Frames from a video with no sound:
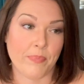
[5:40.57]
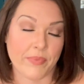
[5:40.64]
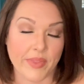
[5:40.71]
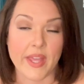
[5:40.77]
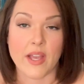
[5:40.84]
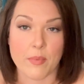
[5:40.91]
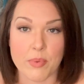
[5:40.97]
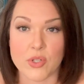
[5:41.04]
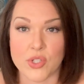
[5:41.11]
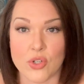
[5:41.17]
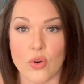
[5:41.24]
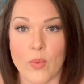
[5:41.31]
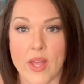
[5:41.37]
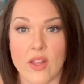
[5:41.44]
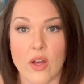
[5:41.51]
Like a
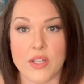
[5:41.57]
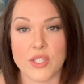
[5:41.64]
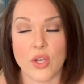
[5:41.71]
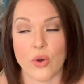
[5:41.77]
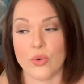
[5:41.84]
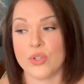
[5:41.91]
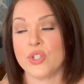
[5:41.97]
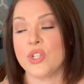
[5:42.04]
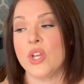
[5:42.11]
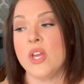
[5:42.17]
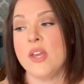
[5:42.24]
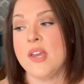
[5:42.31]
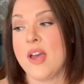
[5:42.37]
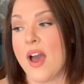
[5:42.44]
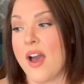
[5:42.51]
personal weight loss coach.
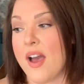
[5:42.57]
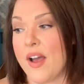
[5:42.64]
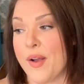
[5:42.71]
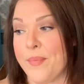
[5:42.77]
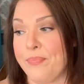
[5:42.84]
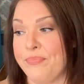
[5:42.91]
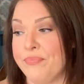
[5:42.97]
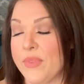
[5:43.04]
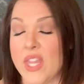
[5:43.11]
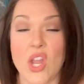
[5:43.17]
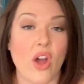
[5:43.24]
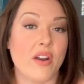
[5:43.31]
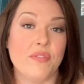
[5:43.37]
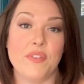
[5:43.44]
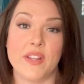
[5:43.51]

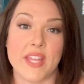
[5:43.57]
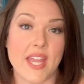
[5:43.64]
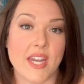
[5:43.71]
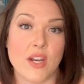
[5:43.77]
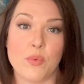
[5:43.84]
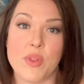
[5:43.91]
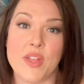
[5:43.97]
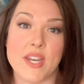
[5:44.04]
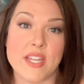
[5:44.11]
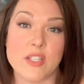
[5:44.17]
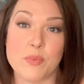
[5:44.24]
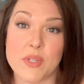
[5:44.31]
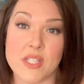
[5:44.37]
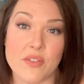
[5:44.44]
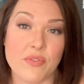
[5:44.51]
Not affiliated with any
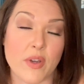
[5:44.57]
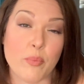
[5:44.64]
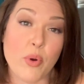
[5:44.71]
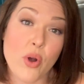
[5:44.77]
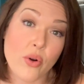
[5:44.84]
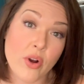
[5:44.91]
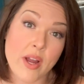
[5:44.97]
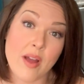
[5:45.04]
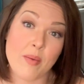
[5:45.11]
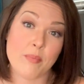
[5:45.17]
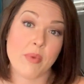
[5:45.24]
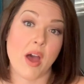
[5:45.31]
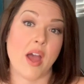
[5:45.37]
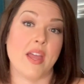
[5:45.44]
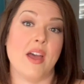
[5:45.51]
specific
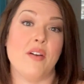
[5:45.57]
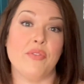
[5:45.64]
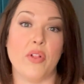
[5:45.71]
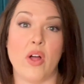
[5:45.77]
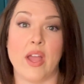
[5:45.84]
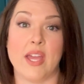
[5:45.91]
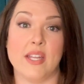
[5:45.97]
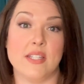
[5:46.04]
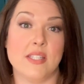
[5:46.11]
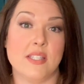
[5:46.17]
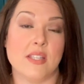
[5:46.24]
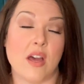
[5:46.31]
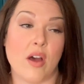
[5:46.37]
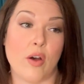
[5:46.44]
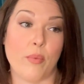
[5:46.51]
program. I have
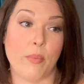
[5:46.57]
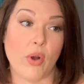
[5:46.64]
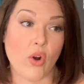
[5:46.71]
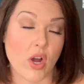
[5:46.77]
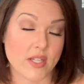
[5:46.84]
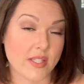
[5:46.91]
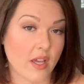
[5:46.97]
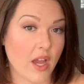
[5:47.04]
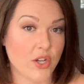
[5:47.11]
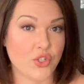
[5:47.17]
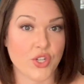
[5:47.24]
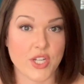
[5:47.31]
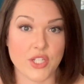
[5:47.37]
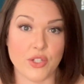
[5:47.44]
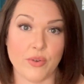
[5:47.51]
clients across the
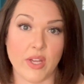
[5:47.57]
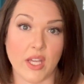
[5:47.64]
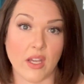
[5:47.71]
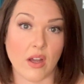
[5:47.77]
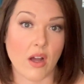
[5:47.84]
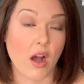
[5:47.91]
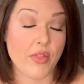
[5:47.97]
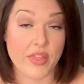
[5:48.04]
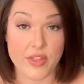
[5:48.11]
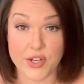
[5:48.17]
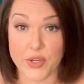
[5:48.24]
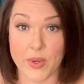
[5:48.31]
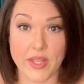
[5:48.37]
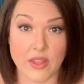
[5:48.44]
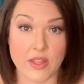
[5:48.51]
country
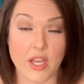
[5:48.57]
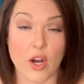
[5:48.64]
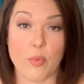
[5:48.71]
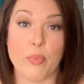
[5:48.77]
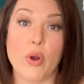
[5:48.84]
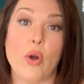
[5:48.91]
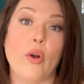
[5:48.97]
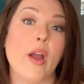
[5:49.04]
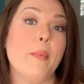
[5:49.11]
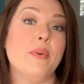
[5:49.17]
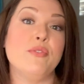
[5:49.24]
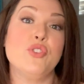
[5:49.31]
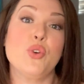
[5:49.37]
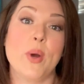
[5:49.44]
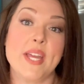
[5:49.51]
doing their program
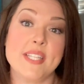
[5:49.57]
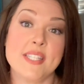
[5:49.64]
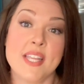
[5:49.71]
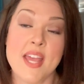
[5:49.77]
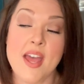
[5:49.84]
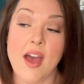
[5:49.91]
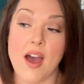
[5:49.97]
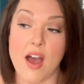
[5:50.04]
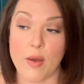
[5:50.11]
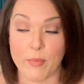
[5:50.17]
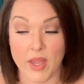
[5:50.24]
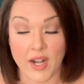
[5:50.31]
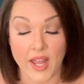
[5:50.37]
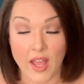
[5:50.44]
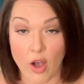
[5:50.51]
of choice,
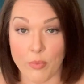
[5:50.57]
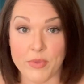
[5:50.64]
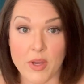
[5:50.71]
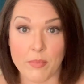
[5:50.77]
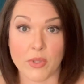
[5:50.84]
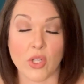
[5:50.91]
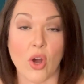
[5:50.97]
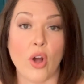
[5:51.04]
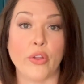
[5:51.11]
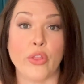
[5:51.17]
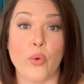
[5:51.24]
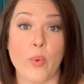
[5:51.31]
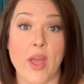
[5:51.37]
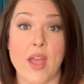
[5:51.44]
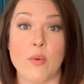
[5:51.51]
and I help them along
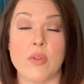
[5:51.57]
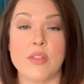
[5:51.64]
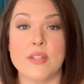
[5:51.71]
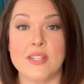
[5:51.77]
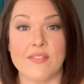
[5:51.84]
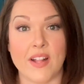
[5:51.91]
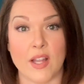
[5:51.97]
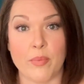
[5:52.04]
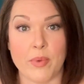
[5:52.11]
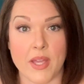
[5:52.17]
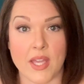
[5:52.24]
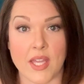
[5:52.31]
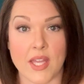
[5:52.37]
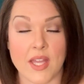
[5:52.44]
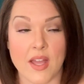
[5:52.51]
the way with
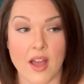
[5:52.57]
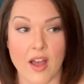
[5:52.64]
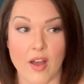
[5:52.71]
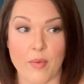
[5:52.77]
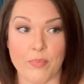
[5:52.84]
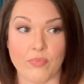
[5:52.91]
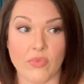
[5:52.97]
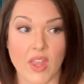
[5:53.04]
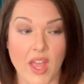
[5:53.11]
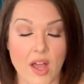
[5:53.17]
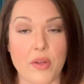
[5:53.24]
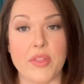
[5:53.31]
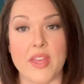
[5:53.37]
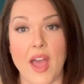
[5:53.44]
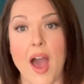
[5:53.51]
developing
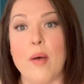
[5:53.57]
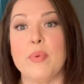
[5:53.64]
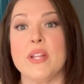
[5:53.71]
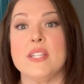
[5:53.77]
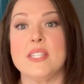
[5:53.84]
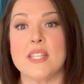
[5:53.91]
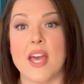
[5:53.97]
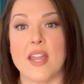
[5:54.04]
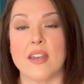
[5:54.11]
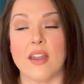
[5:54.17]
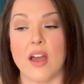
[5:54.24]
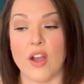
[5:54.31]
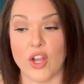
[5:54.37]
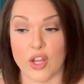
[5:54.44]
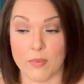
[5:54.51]
healthy habits and
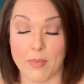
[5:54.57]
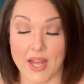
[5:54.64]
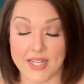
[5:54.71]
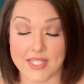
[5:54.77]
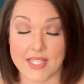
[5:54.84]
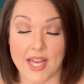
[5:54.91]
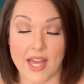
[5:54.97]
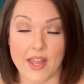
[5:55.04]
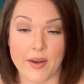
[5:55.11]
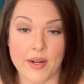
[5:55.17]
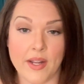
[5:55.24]
a good mindset.